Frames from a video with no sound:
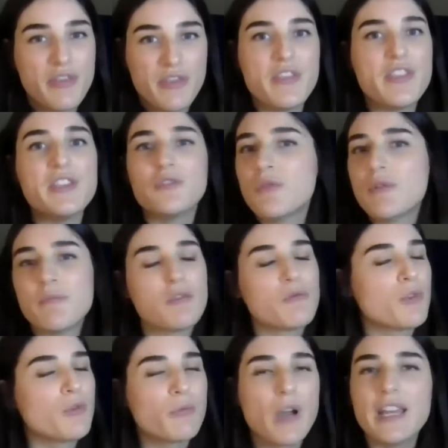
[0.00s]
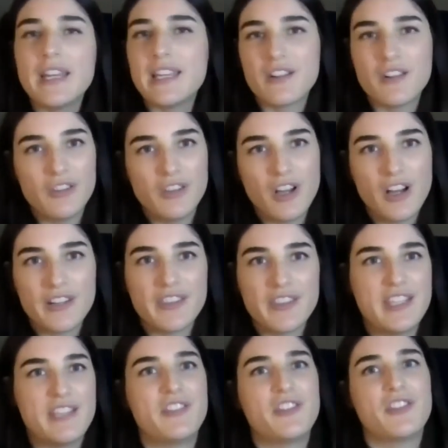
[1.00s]
These women were writing a lot.
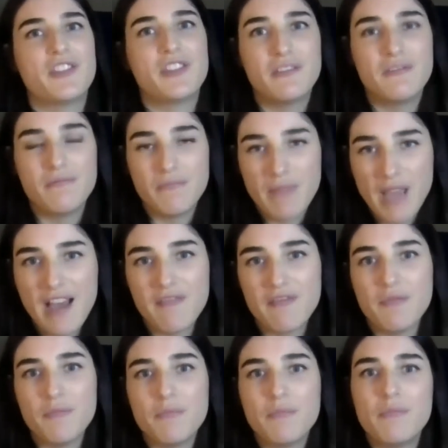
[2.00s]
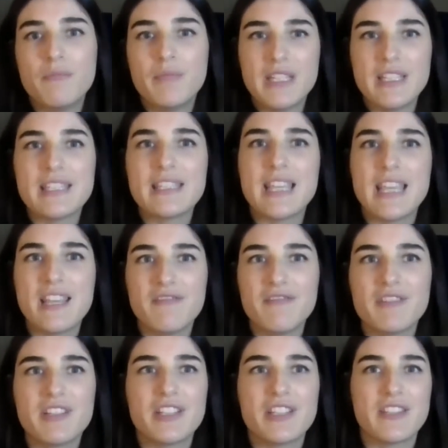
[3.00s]
They just haven't been
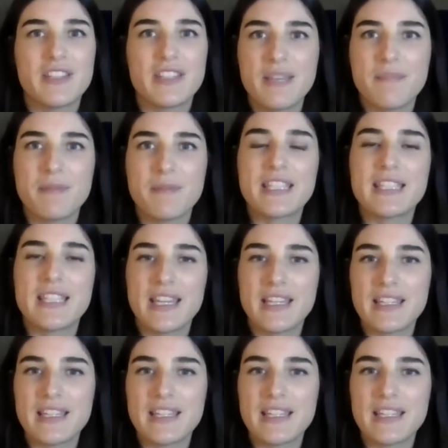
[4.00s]
saved to the same extent